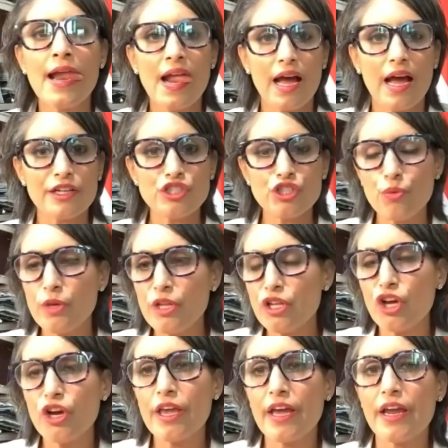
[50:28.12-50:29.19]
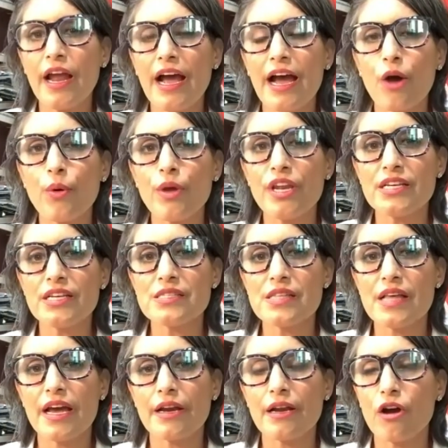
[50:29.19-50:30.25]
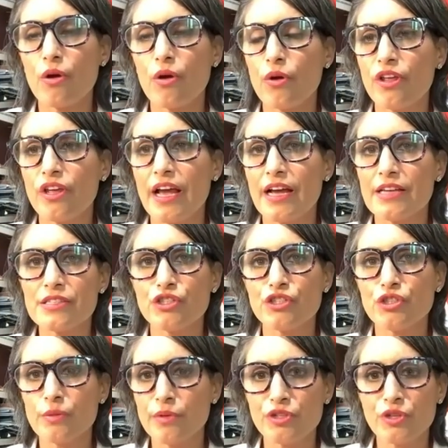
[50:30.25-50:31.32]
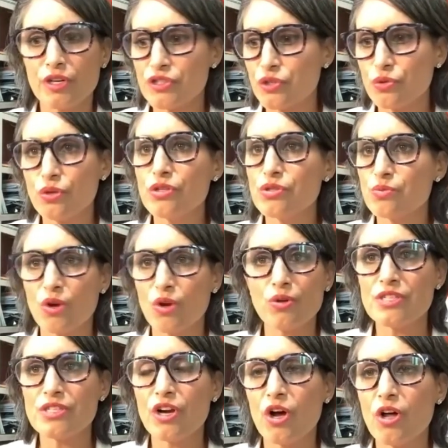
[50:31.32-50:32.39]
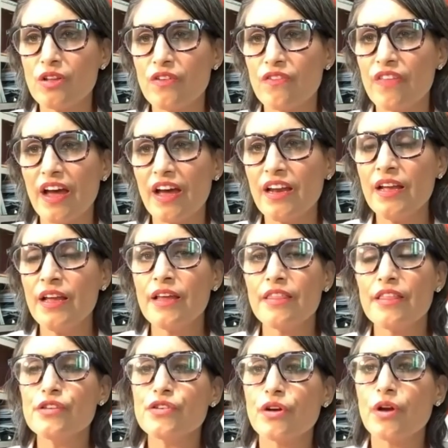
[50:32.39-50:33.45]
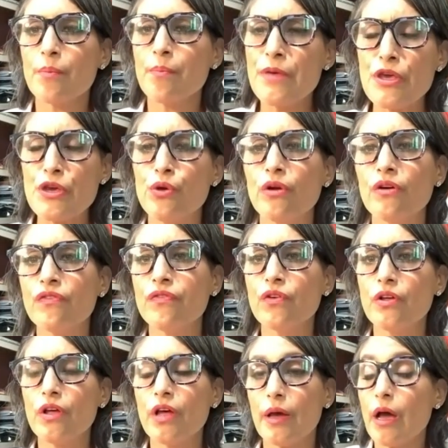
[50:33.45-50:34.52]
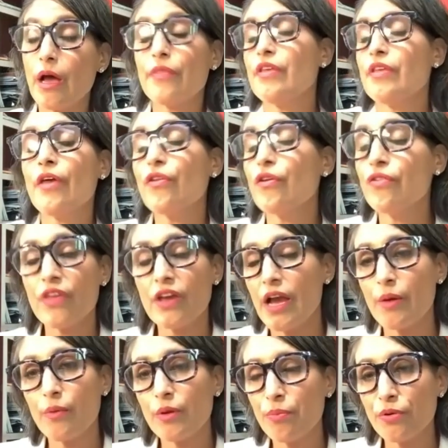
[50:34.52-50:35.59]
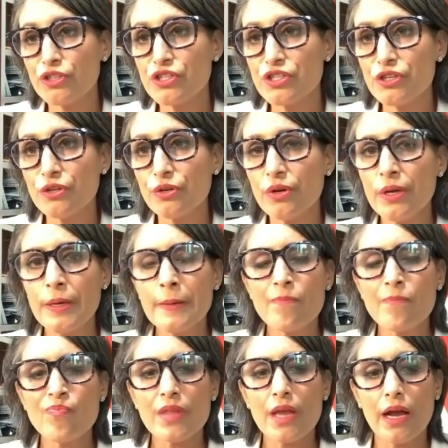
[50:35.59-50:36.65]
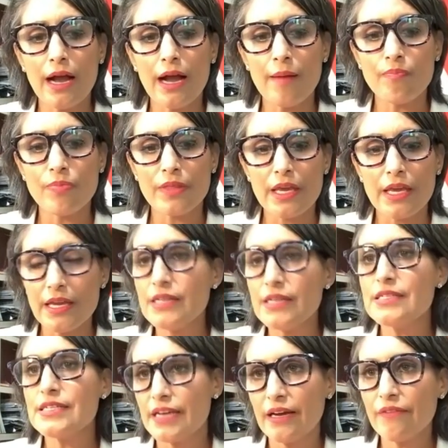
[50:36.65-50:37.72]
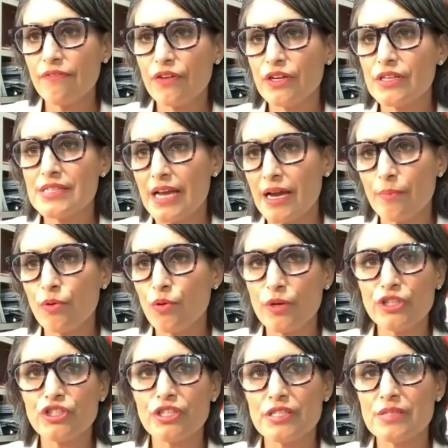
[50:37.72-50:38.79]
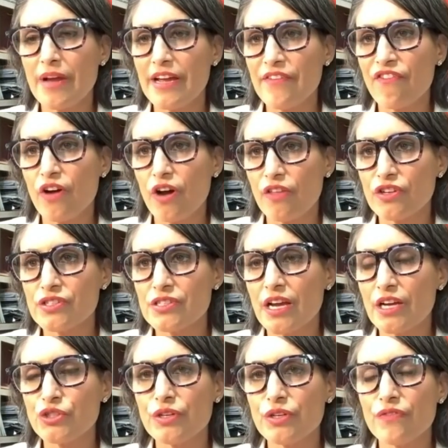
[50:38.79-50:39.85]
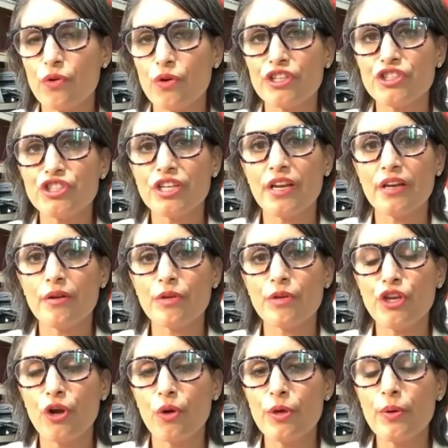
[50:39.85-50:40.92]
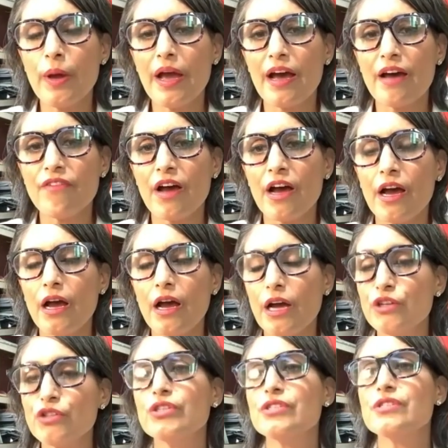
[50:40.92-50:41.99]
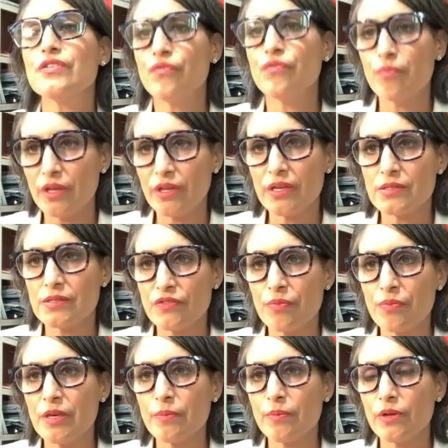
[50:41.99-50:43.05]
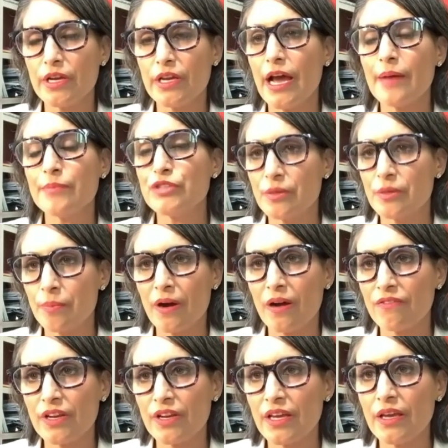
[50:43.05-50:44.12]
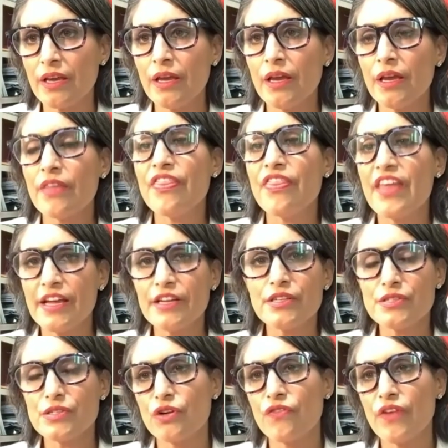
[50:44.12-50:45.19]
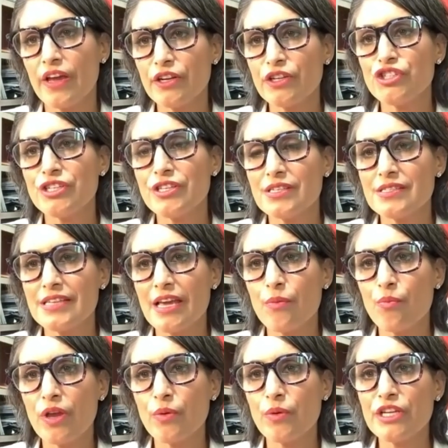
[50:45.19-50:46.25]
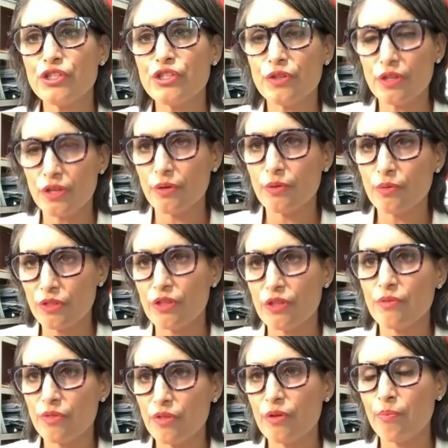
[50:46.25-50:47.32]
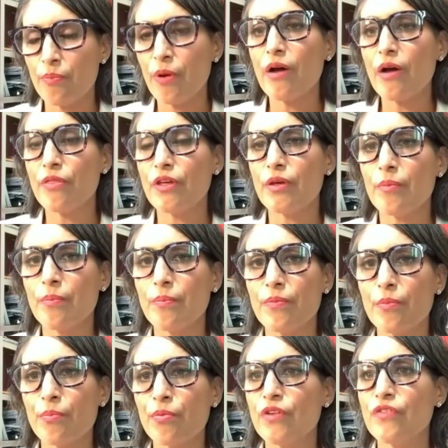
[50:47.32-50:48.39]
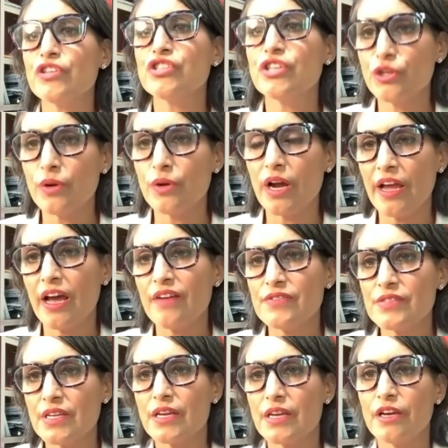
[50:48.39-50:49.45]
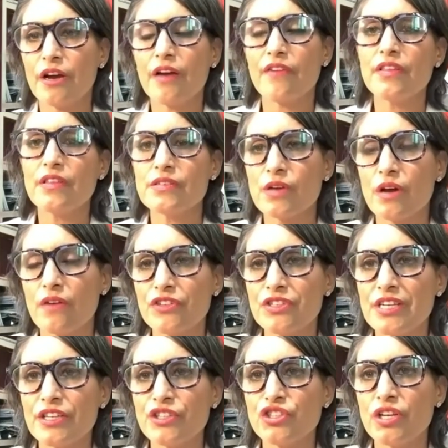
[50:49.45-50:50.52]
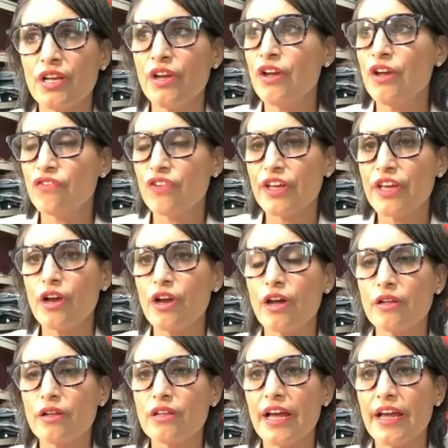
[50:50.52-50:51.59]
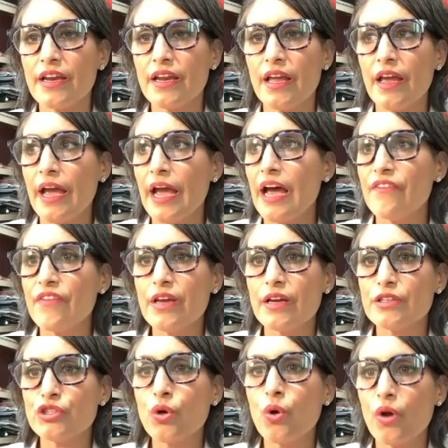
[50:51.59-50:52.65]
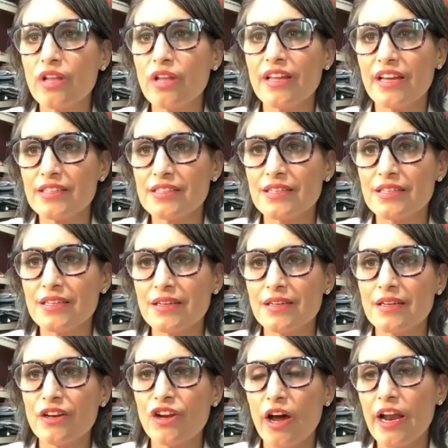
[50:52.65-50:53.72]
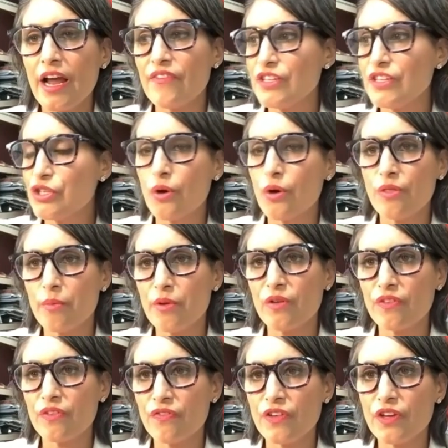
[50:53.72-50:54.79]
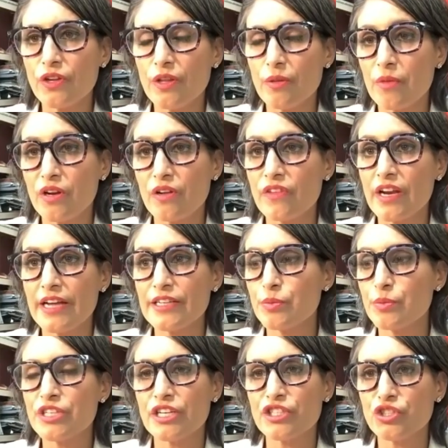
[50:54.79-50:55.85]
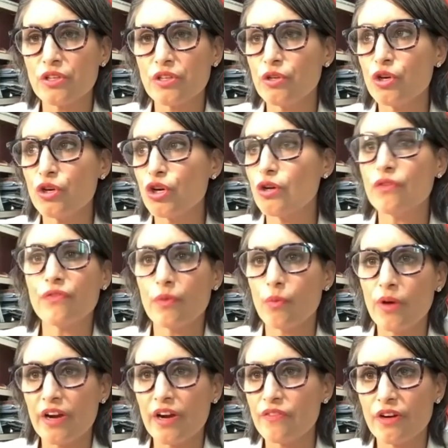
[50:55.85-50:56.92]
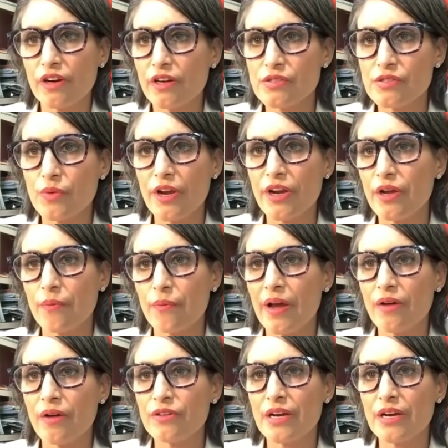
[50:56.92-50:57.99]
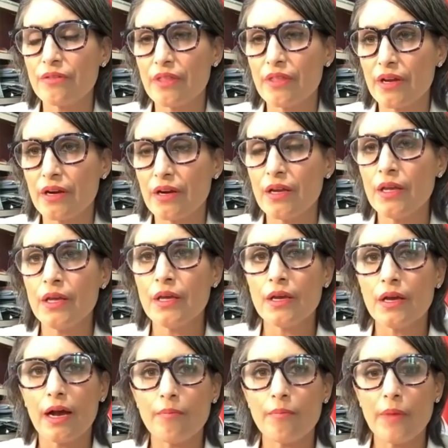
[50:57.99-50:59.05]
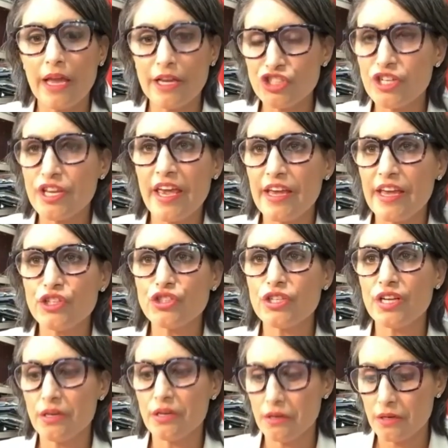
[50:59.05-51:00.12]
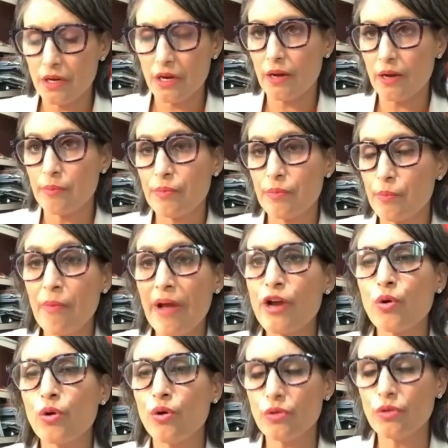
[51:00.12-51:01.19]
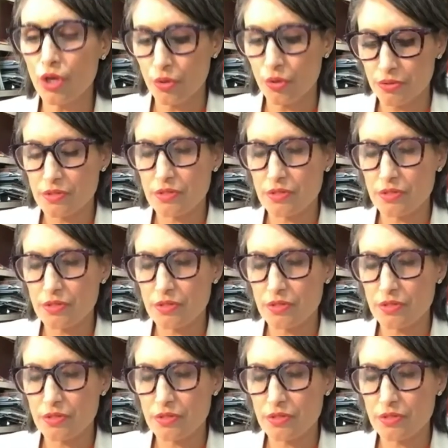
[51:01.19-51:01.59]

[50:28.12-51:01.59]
uh, do we look at how it is that our oil and gas contribute to our schools roads and all of that these are beautiful uh, the other thing i would put to you um, in India, for example, which is my father's country of origin, you know, you have hundreds of millions of people in abject poverty. They deserve energy the same way we do. The the the the, the privilege that you and I have sitting here having this conversation, flicking on a light, having a toilet, not having to go out in the middle of the field in the middle of the night to protect your little girl from whatever is running around out there um, education uh, microloans